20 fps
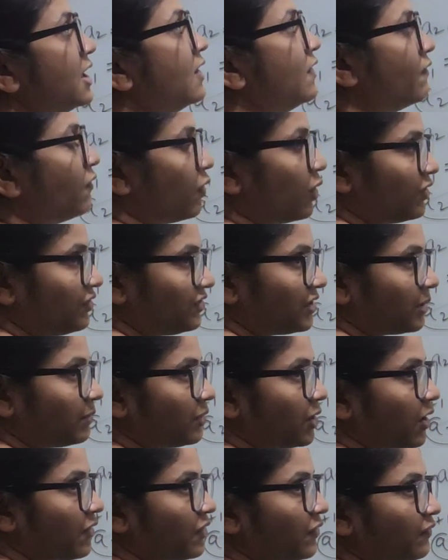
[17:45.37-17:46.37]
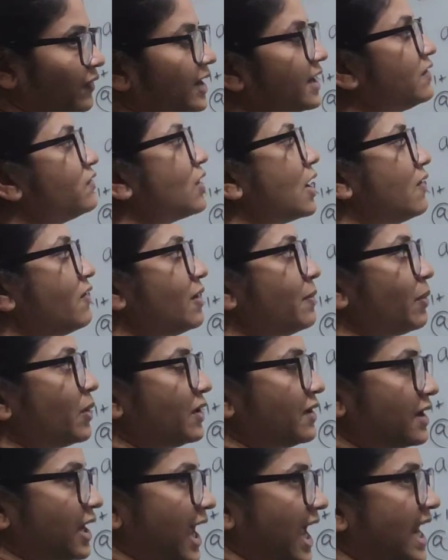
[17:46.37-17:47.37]
Fourth term you have to find. So I will
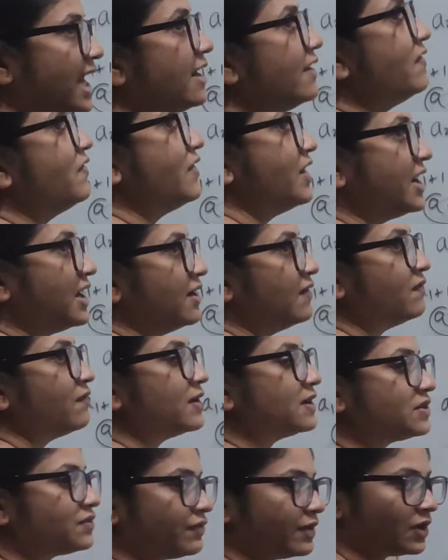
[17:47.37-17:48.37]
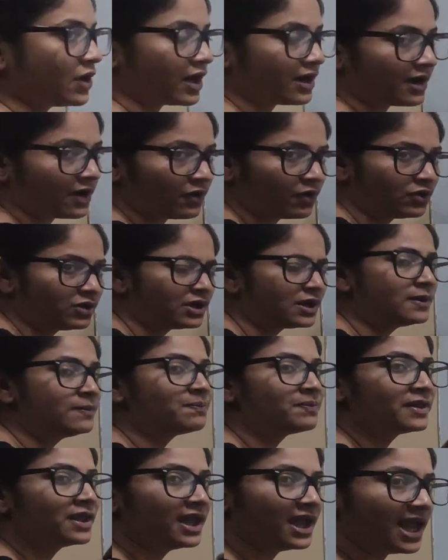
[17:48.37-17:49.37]
put N3. First we wrote
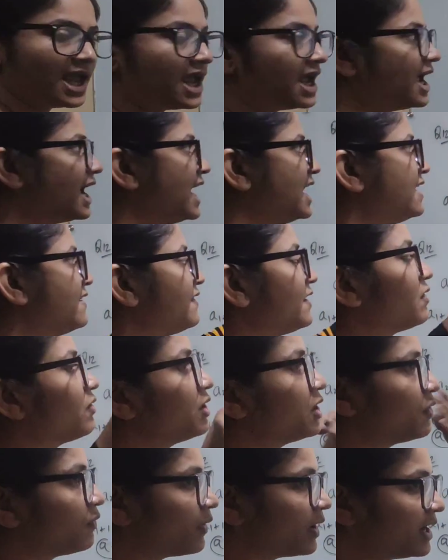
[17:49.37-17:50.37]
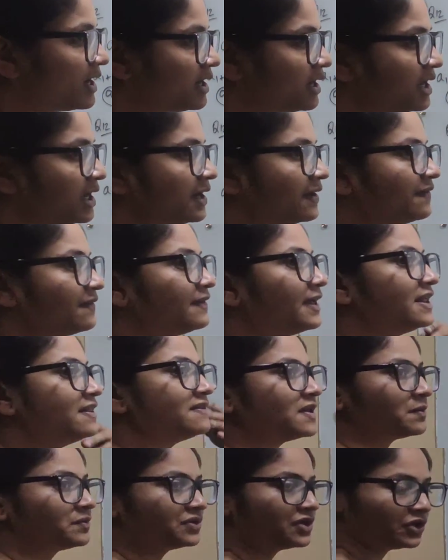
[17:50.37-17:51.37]
n is equal to 1. Then
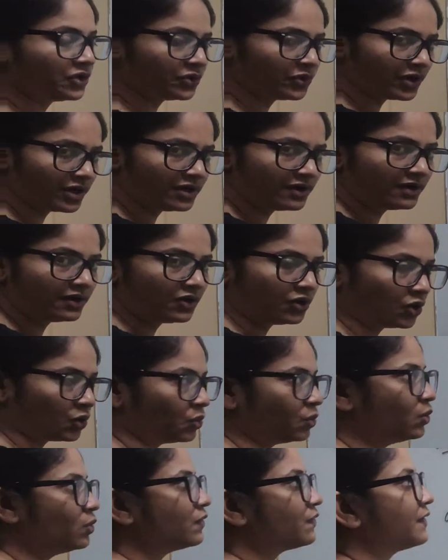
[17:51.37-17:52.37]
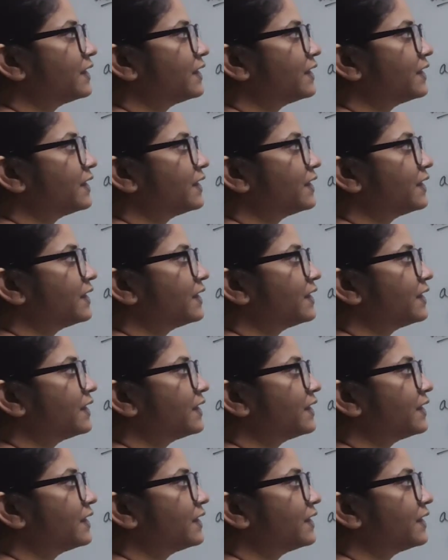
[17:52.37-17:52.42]
substituted 2.